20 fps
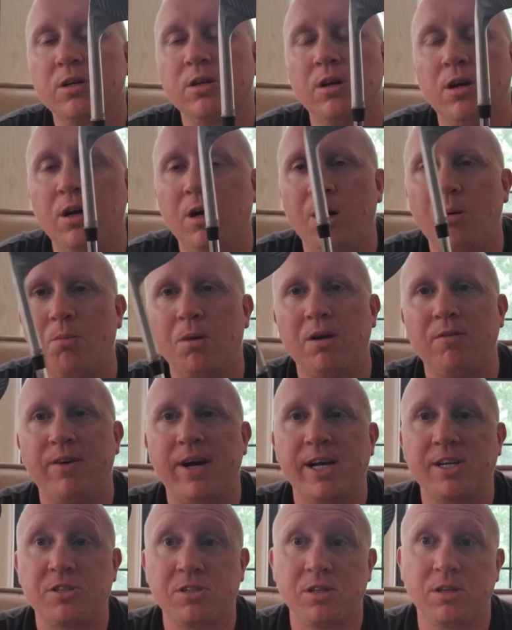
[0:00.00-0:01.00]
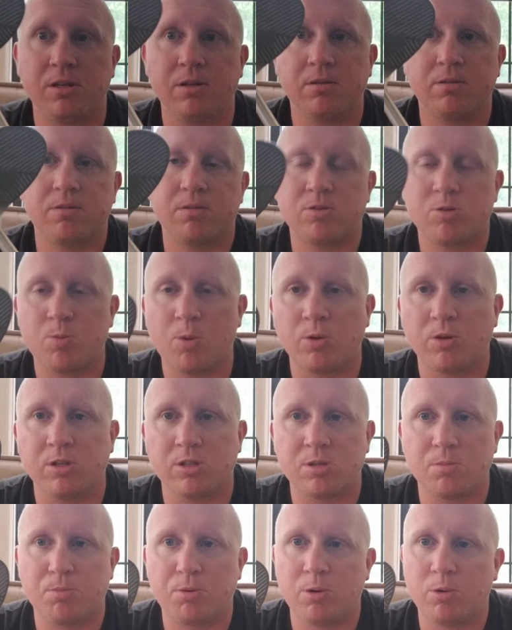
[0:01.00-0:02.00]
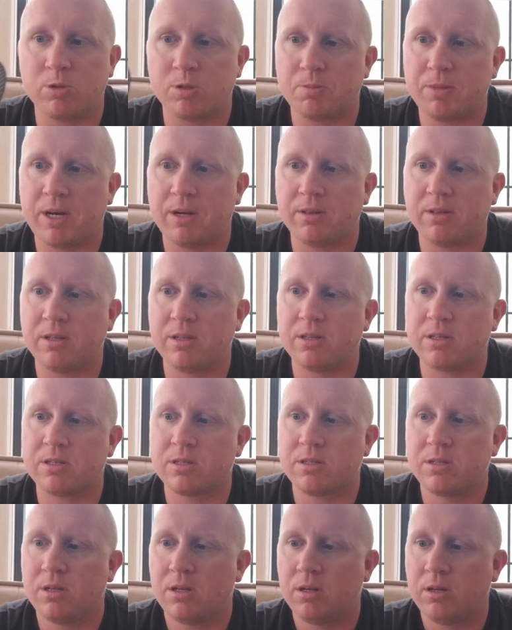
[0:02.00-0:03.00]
And I've actually spoken to some pros about this,